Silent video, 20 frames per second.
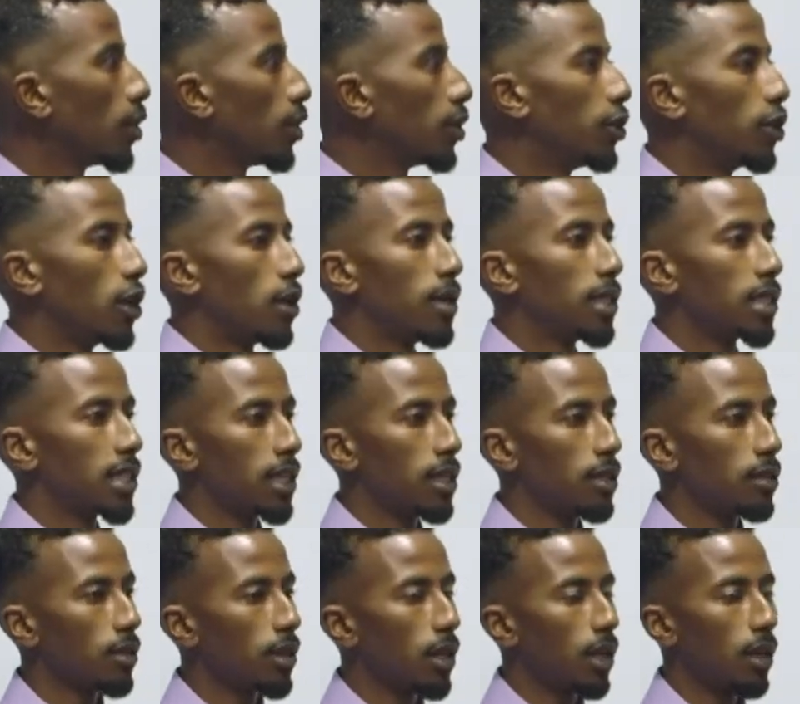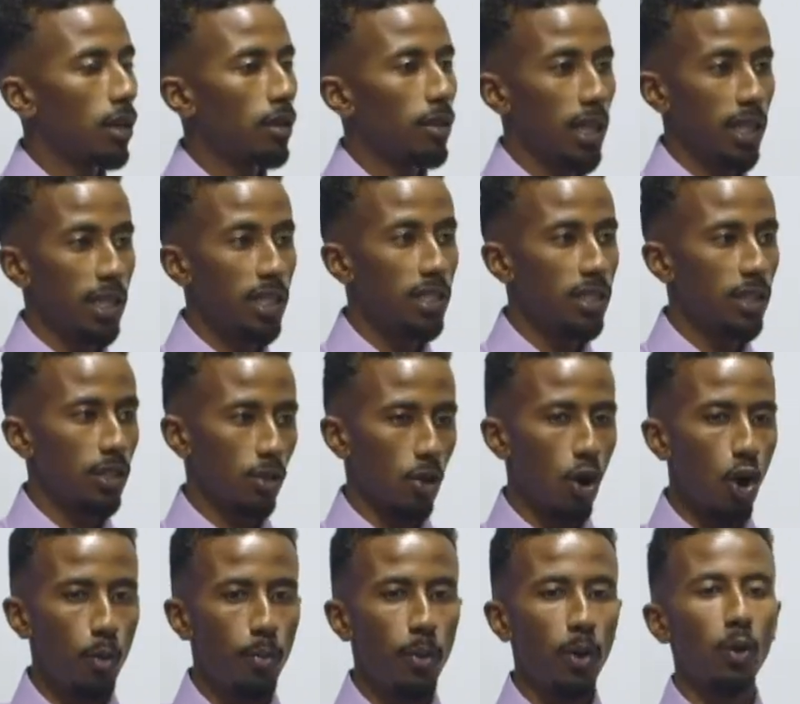You know, is it, uh, and these are
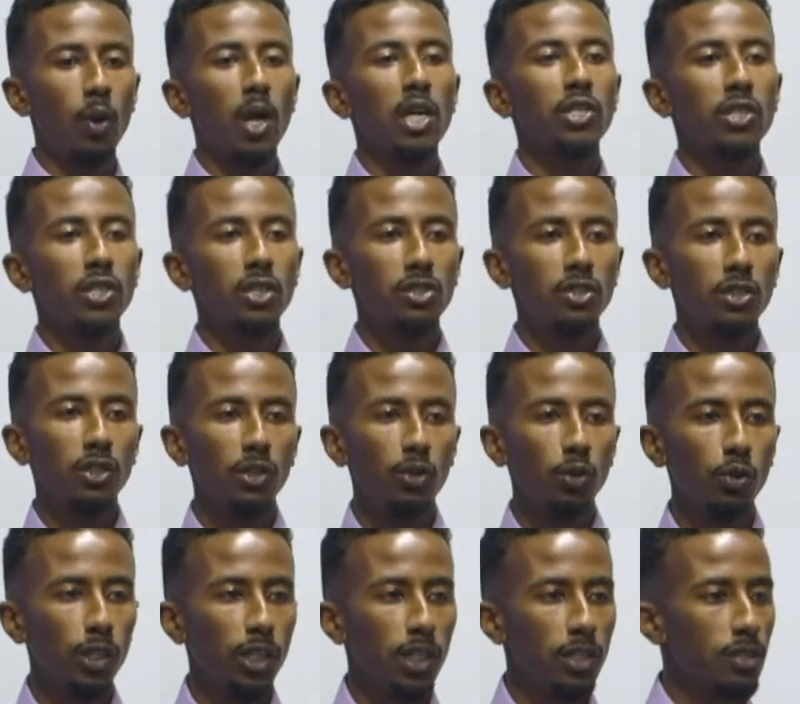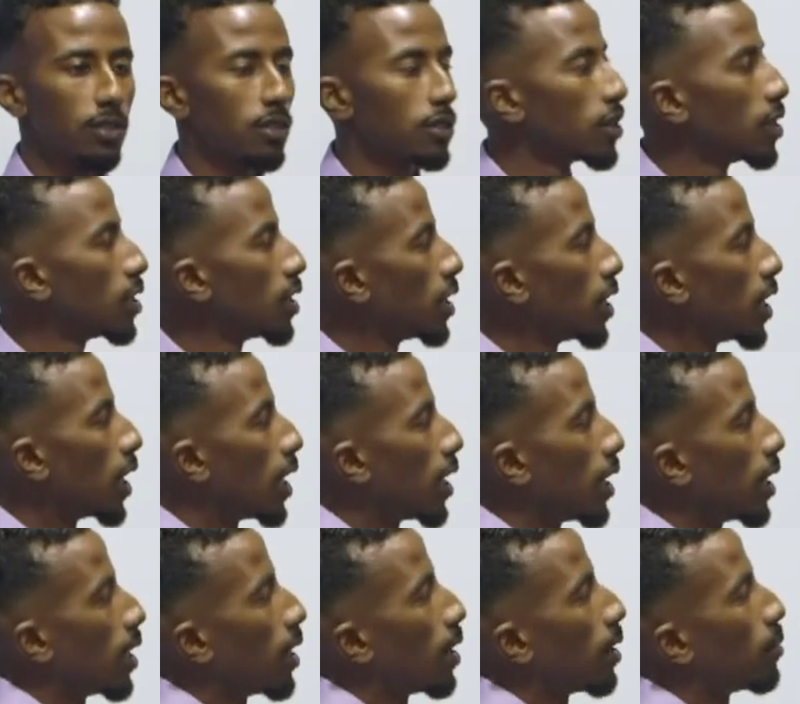open questions to the audience.
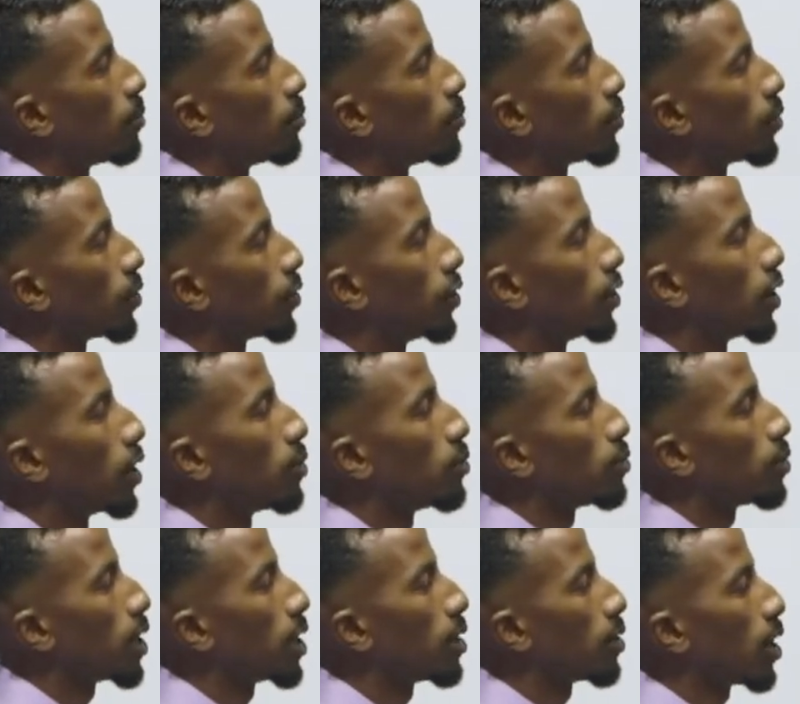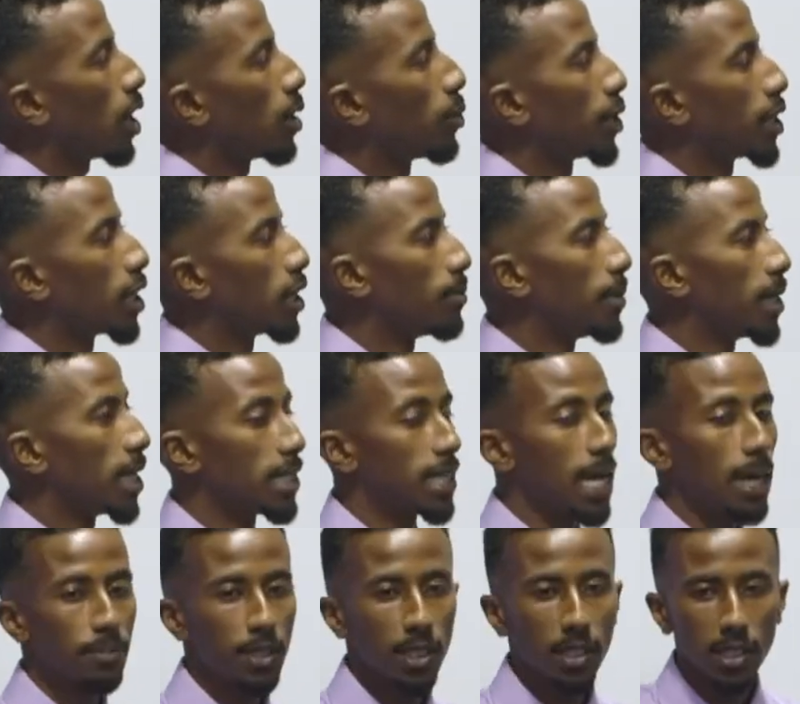Uh, you know, are we going to be
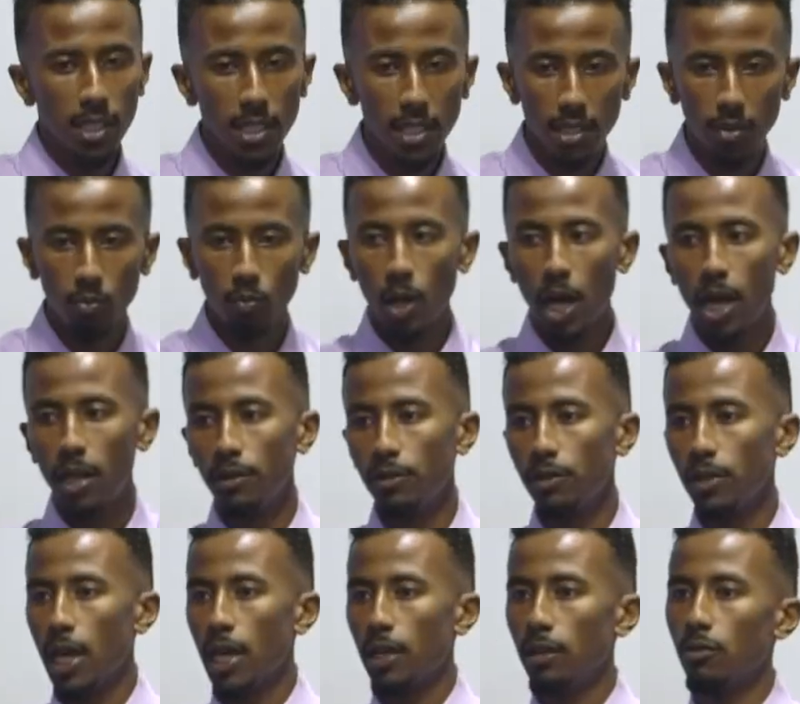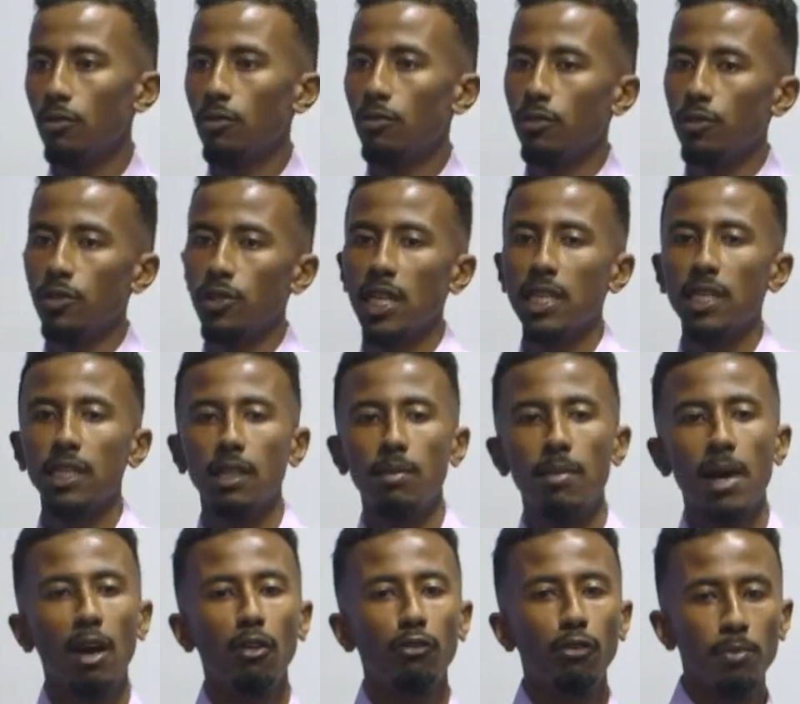adapting these and, and, and sending them
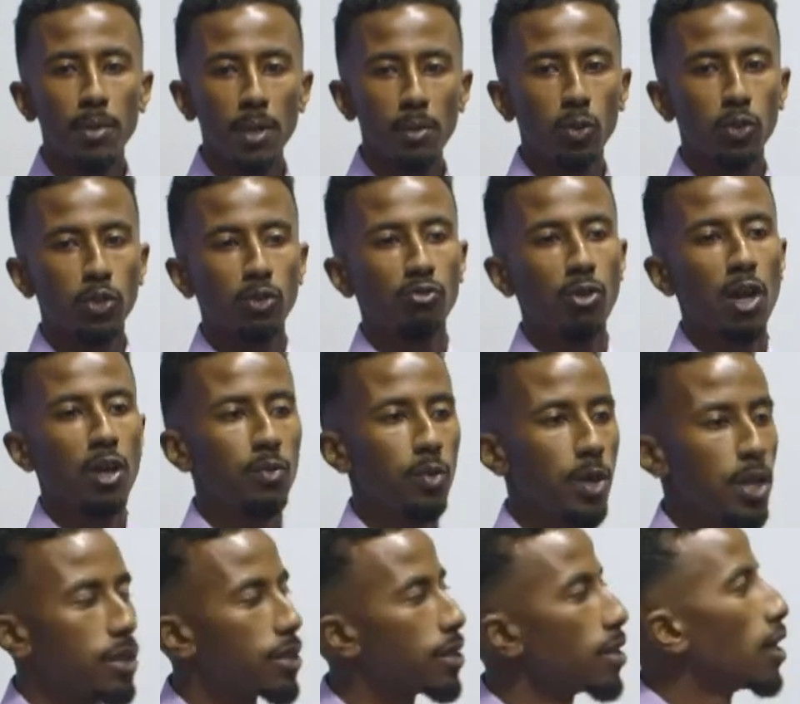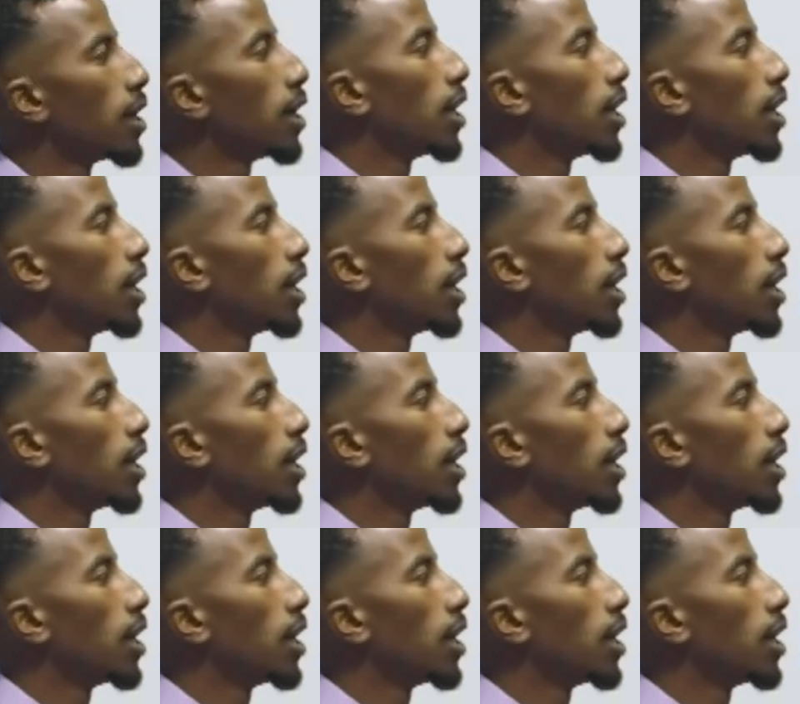out for people to run with?